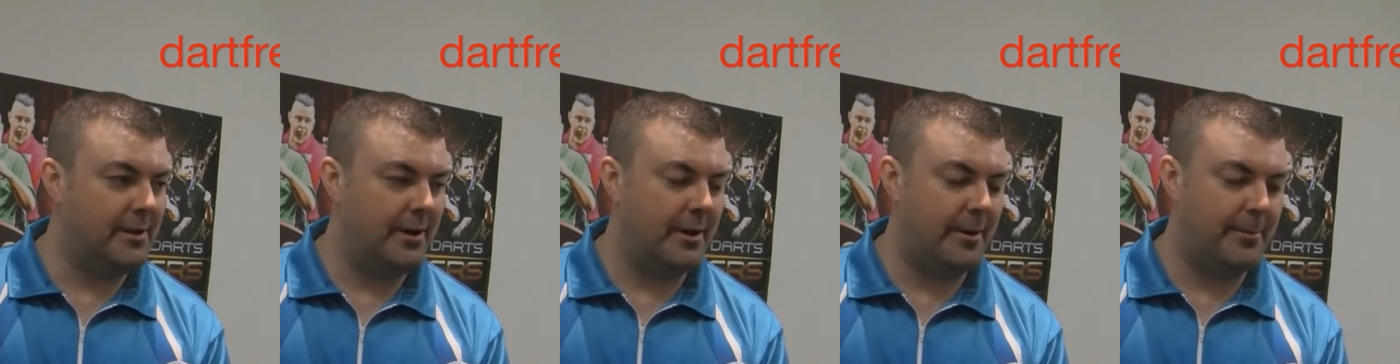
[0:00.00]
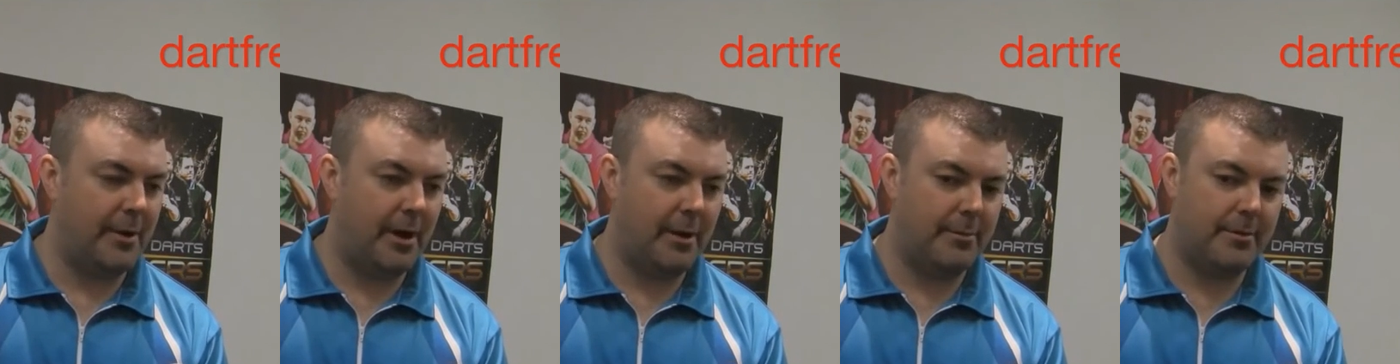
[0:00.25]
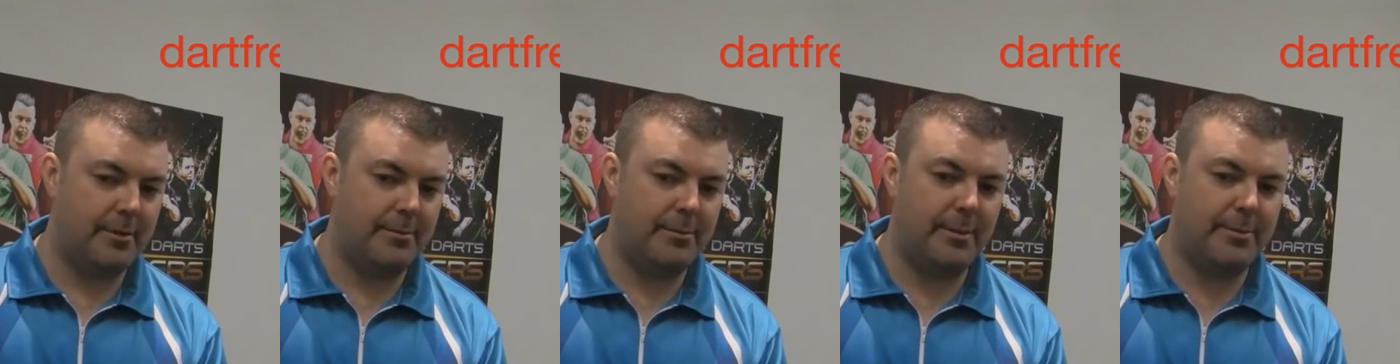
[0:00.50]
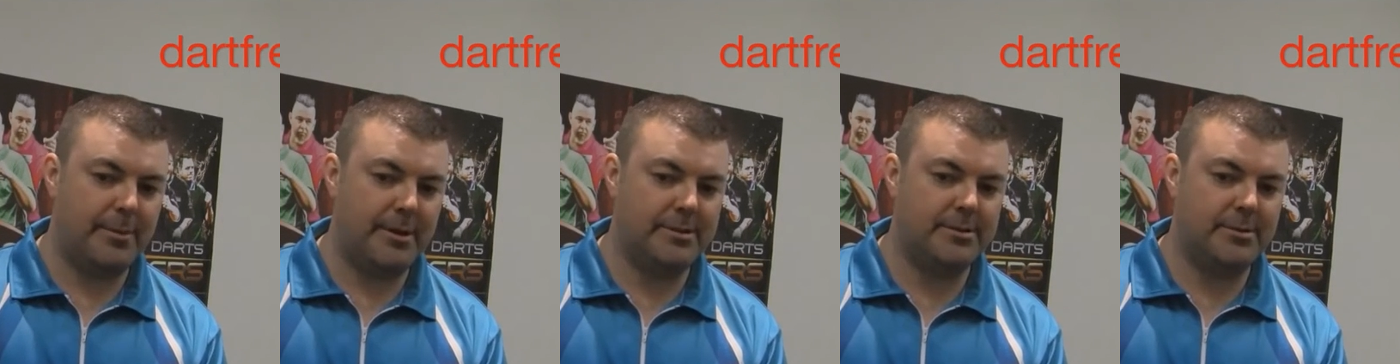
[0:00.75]
I'm
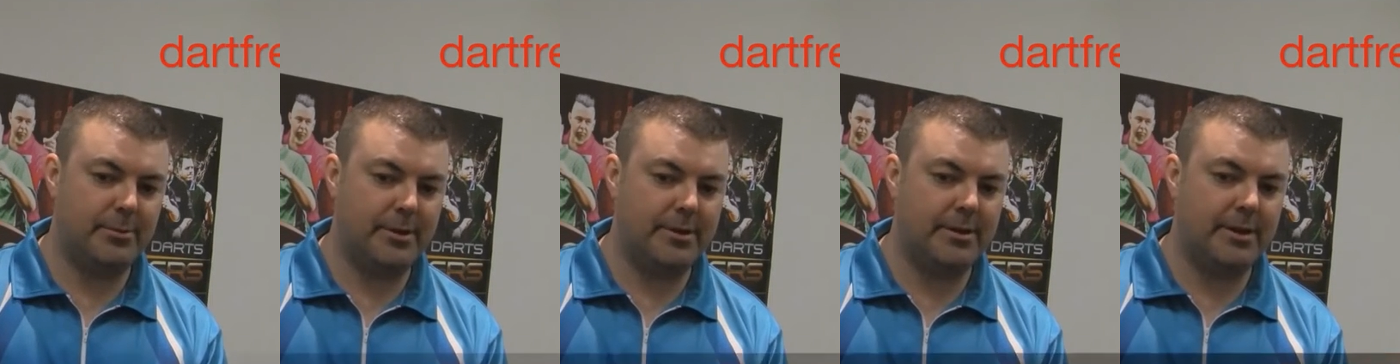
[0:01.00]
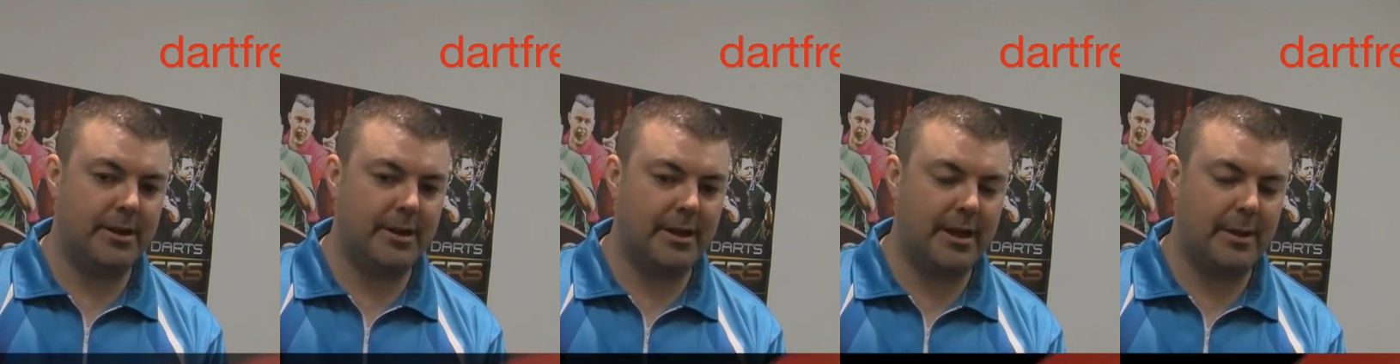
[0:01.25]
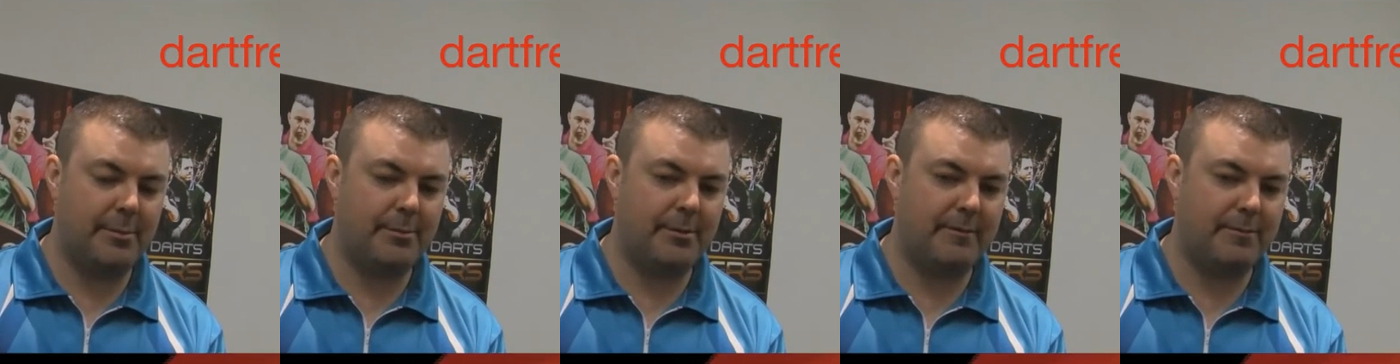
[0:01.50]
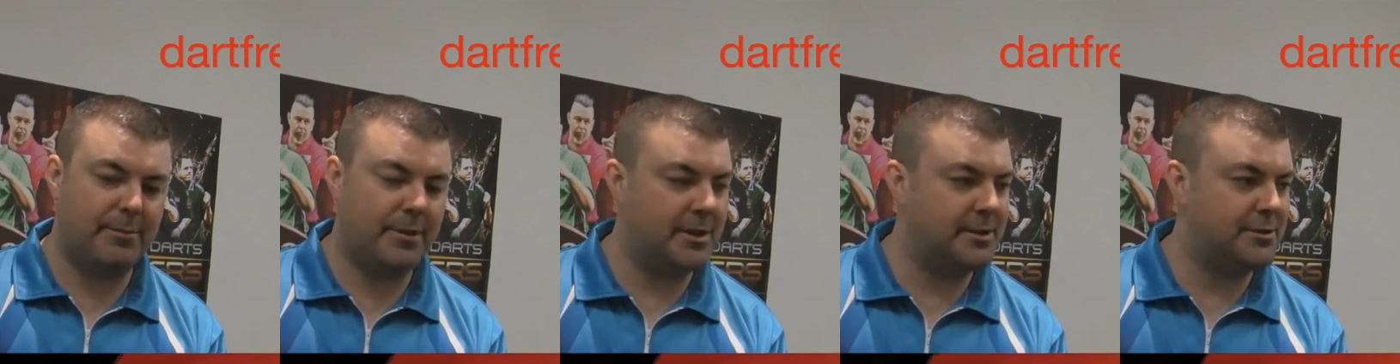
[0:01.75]
happy to win that game.
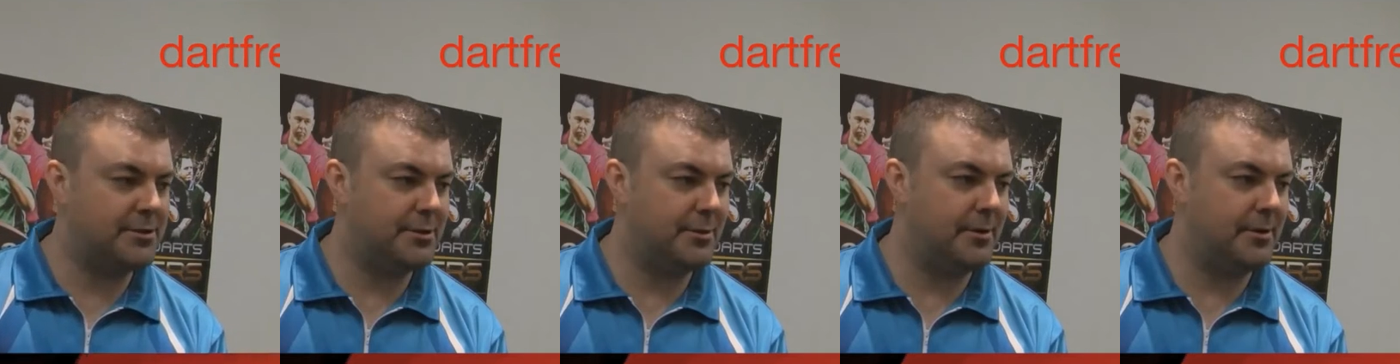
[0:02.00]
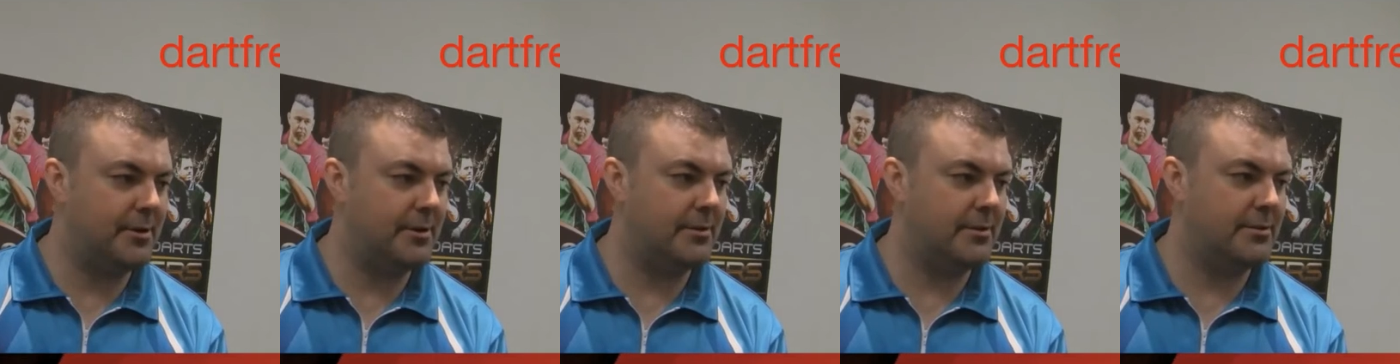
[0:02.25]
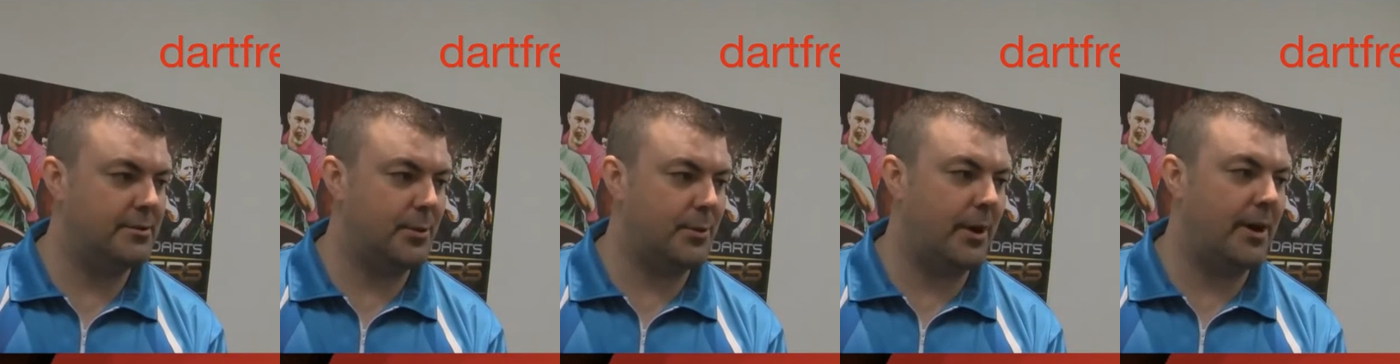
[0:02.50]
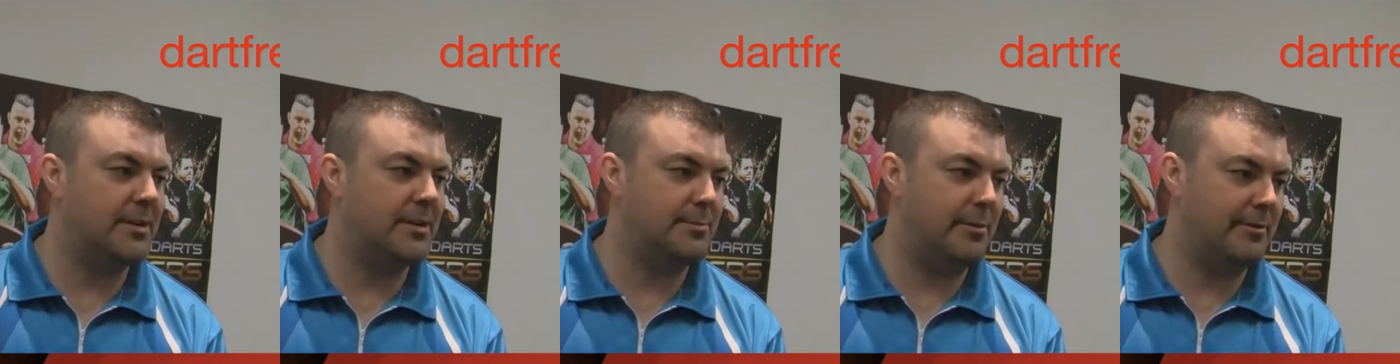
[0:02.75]
I've played Stuart
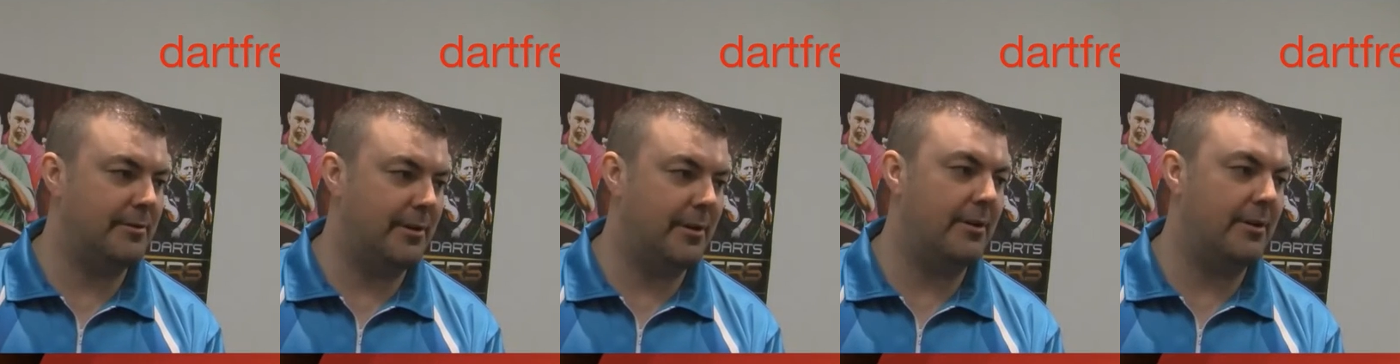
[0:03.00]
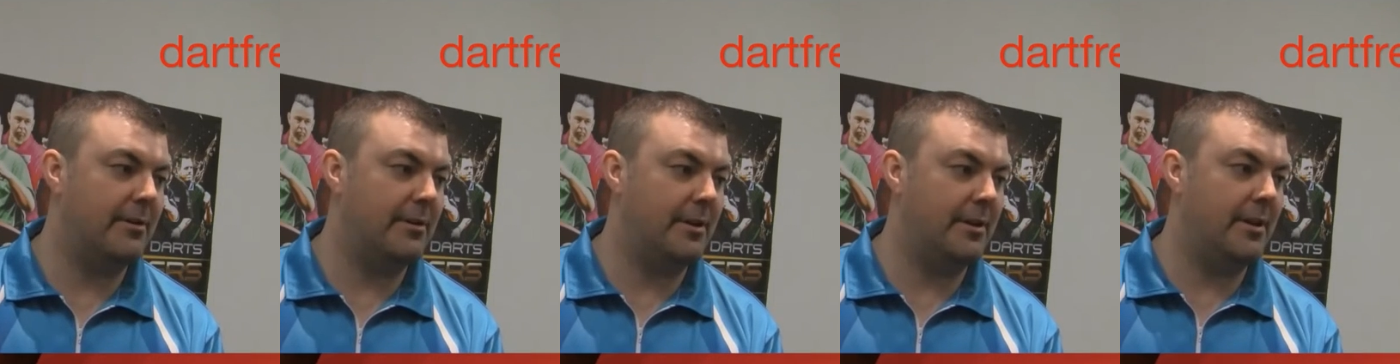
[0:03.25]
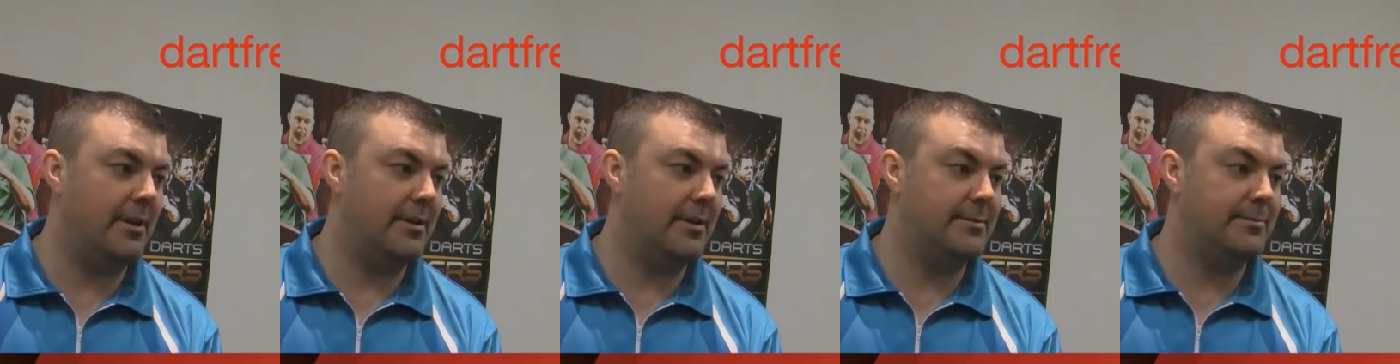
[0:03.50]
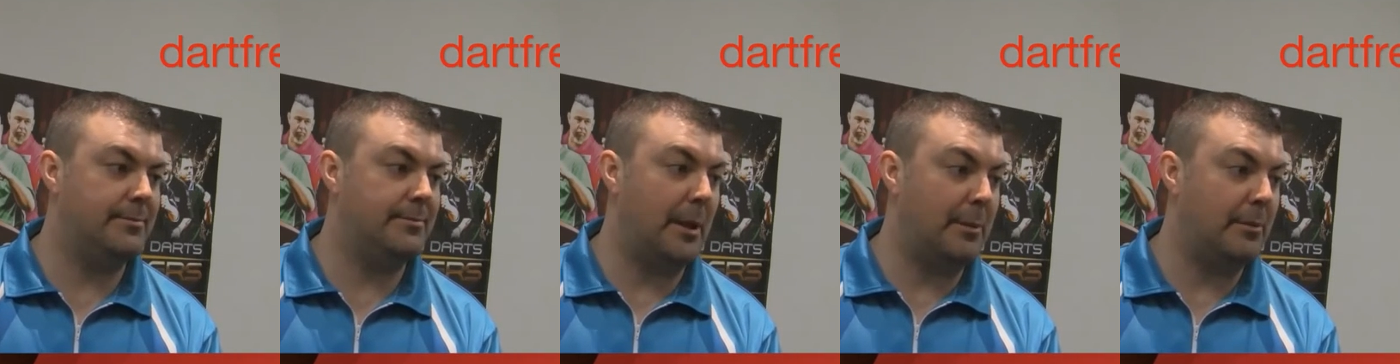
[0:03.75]
twice before and
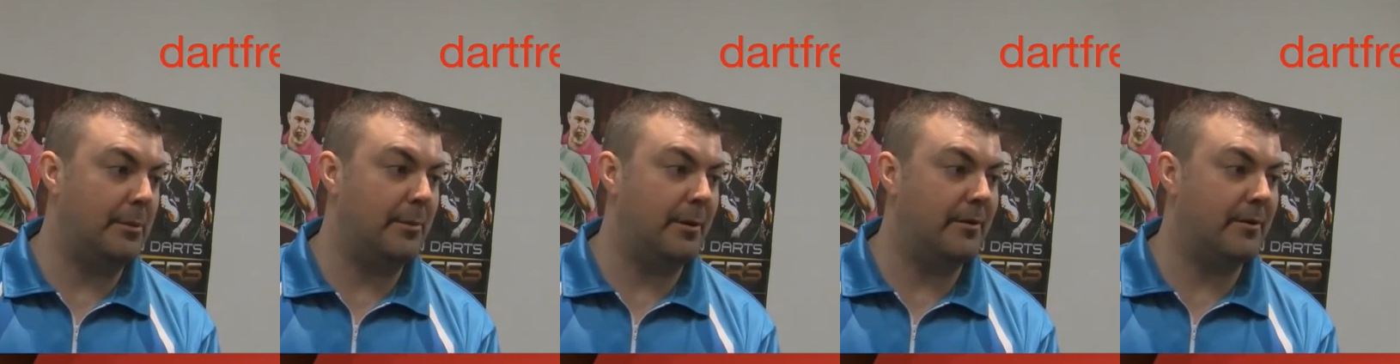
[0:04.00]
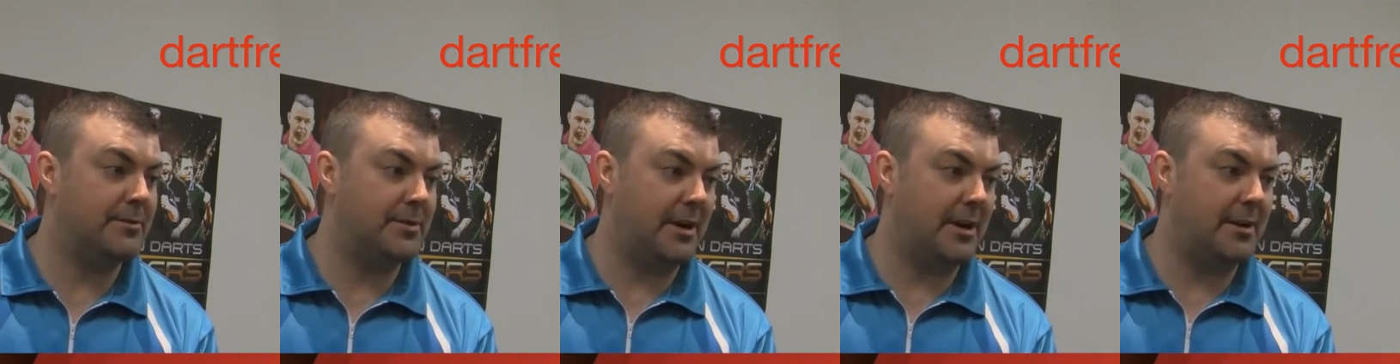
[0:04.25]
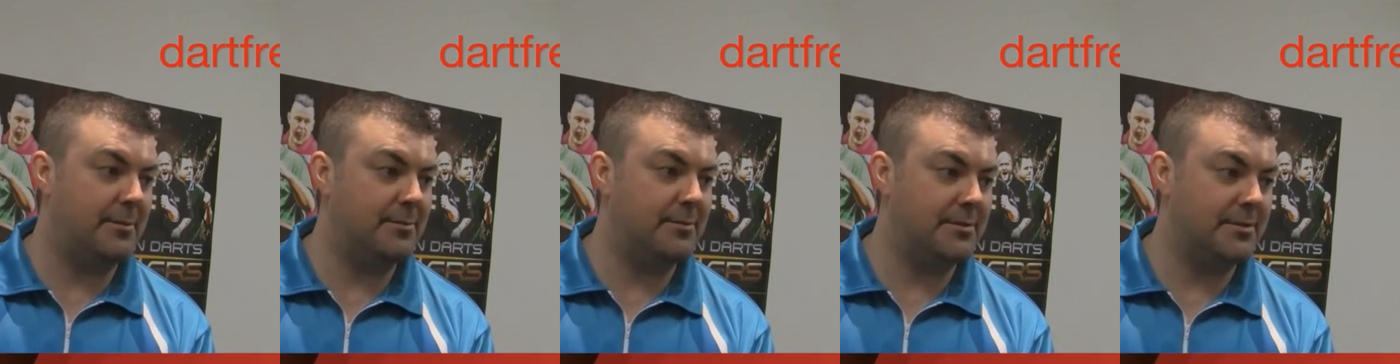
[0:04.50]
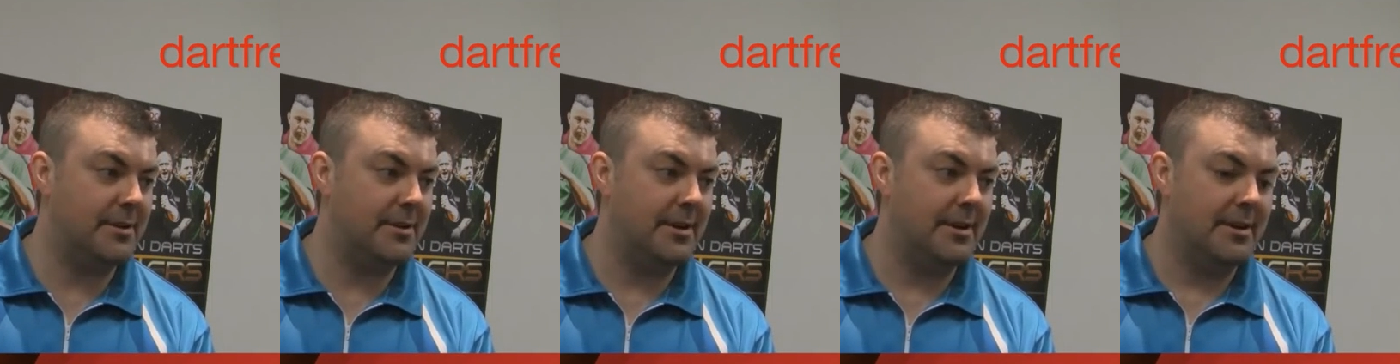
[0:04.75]
he's beat me both
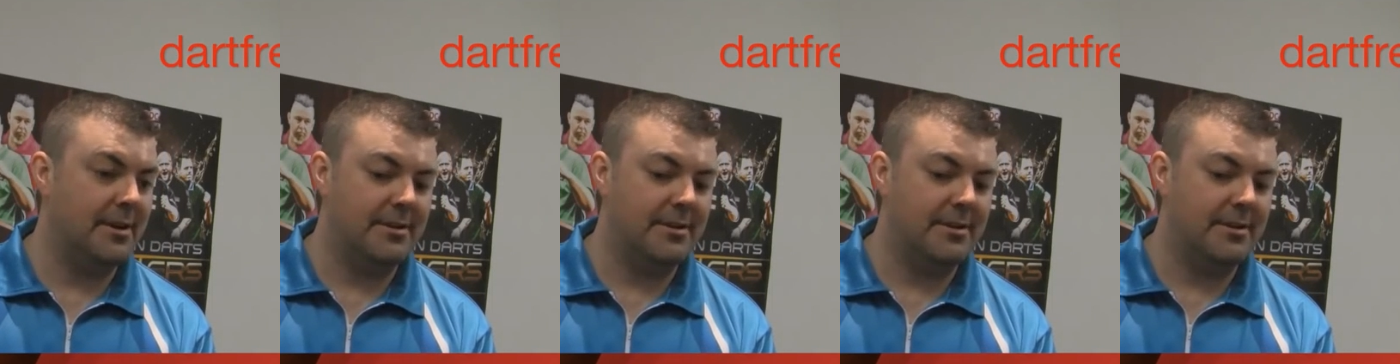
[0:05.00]
times.